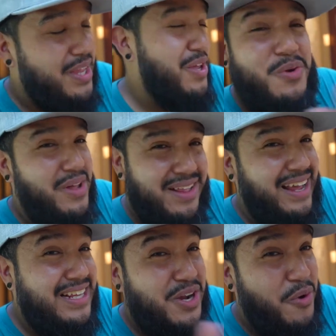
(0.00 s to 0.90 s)

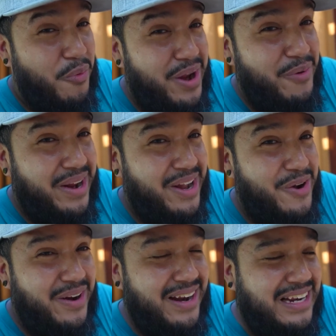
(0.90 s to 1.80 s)
It's a great way to
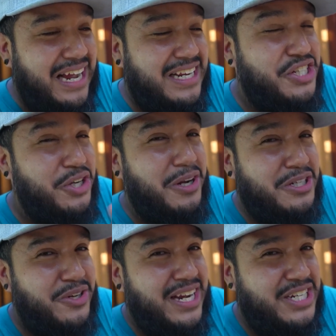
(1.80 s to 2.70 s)
go ahead and chill your
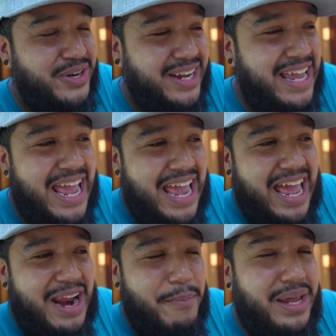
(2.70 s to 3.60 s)
drinky drink
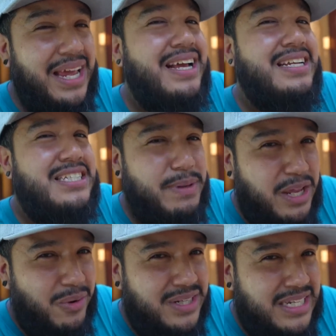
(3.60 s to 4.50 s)
and be
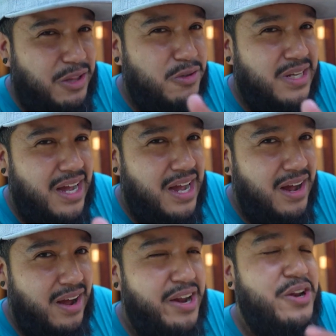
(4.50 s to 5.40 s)
inconspicuous at those
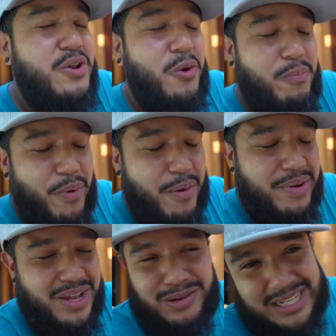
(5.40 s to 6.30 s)
adult
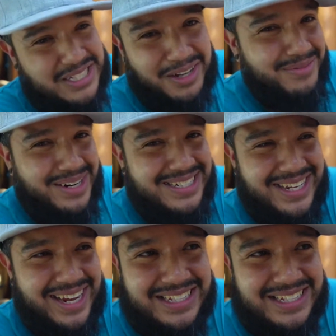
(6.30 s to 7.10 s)
barbecues. That's all I'm gonna say.